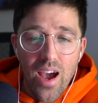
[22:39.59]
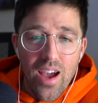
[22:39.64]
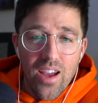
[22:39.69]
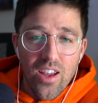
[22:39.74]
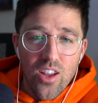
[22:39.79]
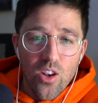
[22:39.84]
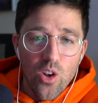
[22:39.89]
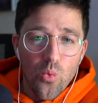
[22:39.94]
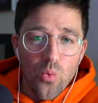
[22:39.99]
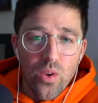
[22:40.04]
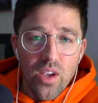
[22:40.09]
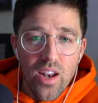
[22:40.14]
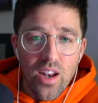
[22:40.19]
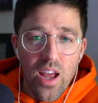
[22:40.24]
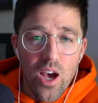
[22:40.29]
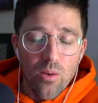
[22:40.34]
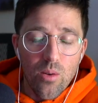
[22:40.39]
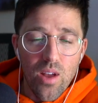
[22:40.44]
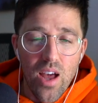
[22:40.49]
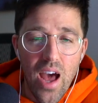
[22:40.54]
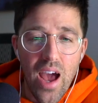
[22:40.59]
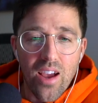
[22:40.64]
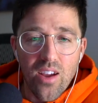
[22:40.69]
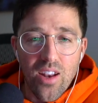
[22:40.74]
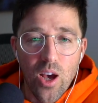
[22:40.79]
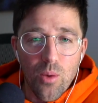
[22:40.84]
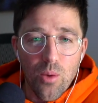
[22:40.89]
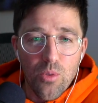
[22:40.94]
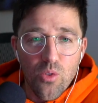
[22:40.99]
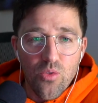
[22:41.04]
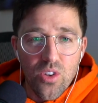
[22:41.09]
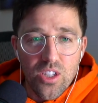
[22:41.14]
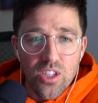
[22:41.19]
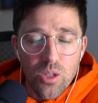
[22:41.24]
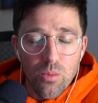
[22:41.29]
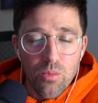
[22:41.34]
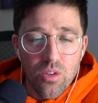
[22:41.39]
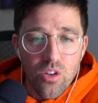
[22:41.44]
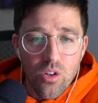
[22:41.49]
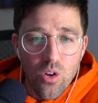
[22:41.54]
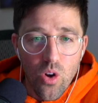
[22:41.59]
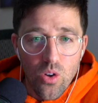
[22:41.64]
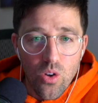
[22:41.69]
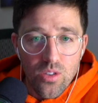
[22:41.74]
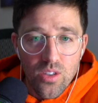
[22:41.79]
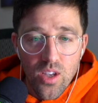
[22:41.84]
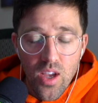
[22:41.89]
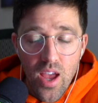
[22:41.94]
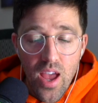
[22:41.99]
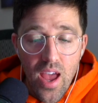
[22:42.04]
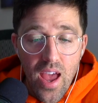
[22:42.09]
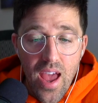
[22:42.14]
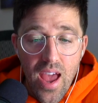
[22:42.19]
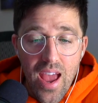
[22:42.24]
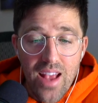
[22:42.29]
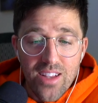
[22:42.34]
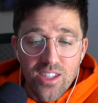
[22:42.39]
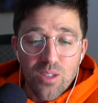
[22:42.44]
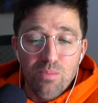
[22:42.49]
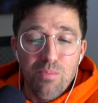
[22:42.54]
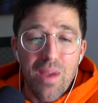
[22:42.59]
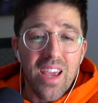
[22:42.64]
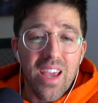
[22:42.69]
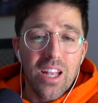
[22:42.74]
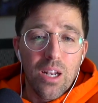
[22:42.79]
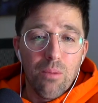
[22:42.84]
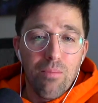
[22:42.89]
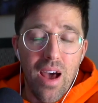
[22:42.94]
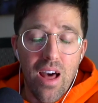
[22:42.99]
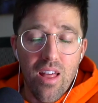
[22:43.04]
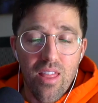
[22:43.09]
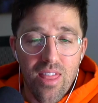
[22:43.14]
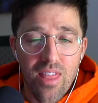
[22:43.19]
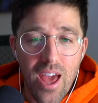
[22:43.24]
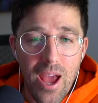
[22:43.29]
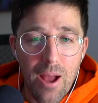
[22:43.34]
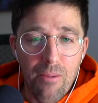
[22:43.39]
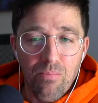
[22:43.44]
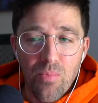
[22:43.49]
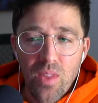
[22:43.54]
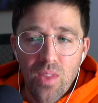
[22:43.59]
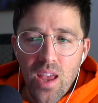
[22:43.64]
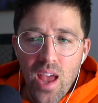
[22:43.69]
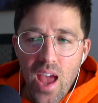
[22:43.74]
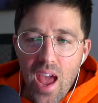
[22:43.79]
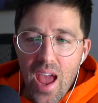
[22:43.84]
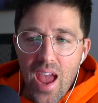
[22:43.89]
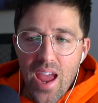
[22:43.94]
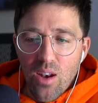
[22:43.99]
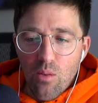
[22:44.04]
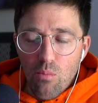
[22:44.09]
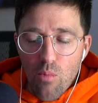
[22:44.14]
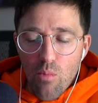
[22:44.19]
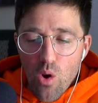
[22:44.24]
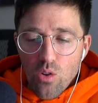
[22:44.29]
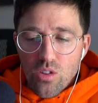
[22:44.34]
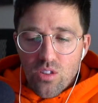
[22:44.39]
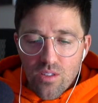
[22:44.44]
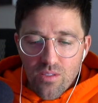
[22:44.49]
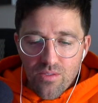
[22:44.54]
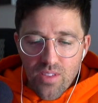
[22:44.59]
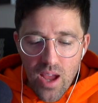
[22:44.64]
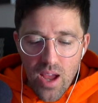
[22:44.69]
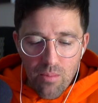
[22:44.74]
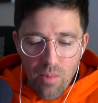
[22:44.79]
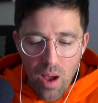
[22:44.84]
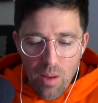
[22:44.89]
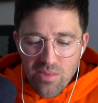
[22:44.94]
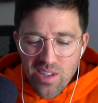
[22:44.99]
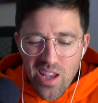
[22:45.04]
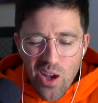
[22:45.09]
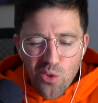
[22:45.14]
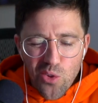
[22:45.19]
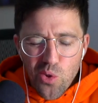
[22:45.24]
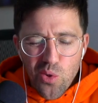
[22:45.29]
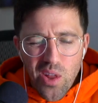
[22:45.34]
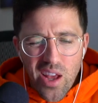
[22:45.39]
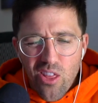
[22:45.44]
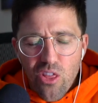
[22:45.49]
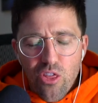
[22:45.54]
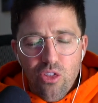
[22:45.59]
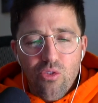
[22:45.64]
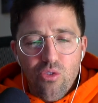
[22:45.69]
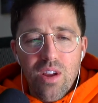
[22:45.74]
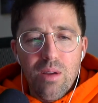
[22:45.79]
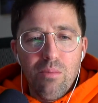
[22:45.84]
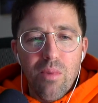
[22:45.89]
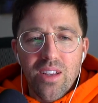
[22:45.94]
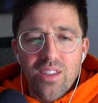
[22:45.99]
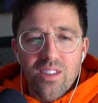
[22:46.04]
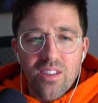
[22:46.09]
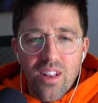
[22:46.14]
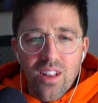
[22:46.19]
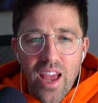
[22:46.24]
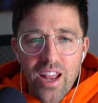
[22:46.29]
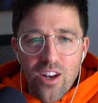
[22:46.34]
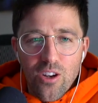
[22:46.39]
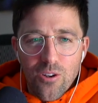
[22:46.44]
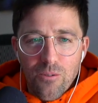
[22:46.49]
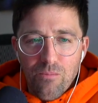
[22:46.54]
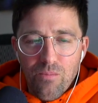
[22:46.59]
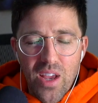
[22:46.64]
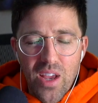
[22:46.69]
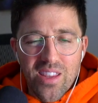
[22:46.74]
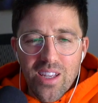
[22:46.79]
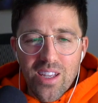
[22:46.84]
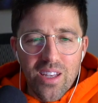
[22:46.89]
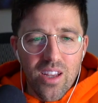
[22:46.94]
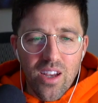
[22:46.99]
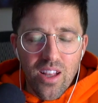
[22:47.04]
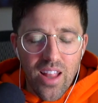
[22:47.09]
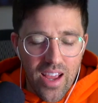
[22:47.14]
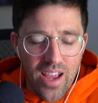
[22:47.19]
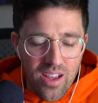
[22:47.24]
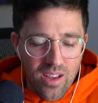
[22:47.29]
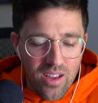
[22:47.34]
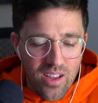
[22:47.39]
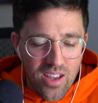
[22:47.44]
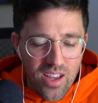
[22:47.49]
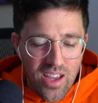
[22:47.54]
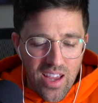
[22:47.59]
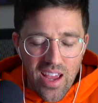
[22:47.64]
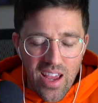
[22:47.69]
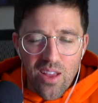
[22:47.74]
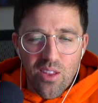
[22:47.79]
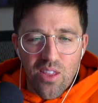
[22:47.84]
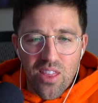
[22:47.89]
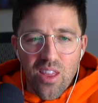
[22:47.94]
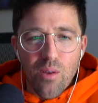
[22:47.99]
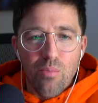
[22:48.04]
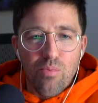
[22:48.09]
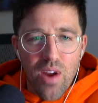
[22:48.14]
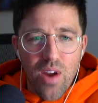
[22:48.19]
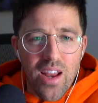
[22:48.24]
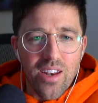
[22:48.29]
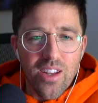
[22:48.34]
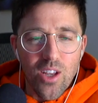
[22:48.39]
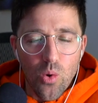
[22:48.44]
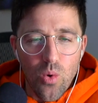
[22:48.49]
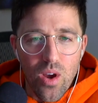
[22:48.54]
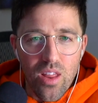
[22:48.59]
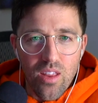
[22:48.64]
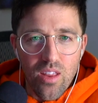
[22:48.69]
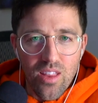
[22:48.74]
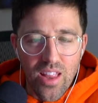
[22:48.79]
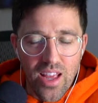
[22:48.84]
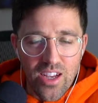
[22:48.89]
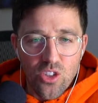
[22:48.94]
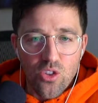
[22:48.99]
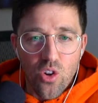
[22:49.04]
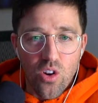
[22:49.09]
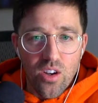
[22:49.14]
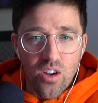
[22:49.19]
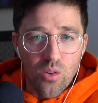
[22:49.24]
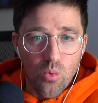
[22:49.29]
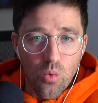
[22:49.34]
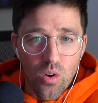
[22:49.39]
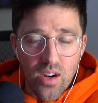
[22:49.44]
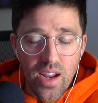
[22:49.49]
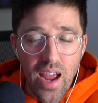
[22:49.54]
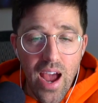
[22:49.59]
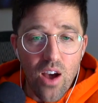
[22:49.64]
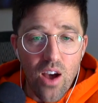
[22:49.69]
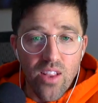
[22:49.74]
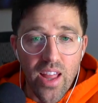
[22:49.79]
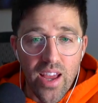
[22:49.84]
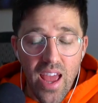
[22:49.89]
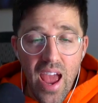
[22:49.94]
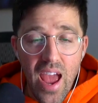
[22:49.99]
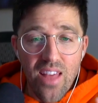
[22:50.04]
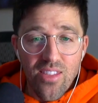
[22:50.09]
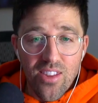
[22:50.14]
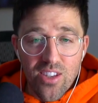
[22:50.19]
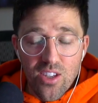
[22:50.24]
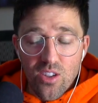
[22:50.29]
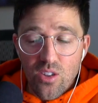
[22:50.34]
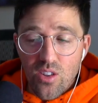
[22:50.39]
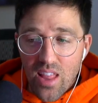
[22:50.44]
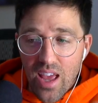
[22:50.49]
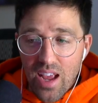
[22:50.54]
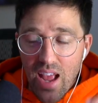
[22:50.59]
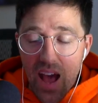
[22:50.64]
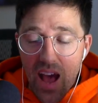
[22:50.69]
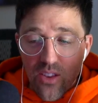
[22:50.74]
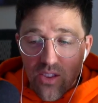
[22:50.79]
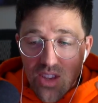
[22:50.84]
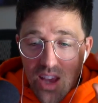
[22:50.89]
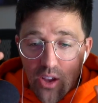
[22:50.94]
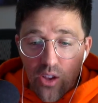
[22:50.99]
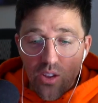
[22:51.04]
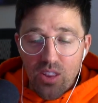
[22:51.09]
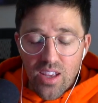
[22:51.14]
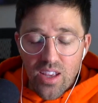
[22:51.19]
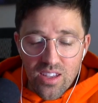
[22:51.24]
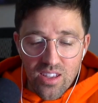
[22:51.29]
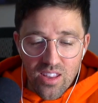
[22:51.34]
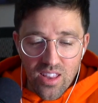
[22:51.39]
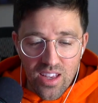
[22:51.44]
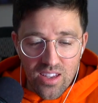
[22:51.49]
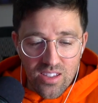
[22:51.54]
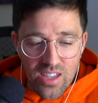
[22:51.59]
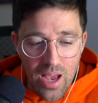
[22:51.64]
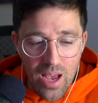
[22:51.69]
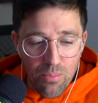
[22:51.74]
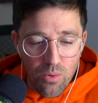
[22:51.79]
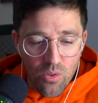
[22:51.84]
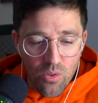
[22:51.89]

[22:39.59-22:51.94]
you know we could help i could help you reach some of your goals and just make it about them and most of them, I'm telling you, like three months later, it didn't like the brand deal went like started to work out like and this is like i'll tell you the, the example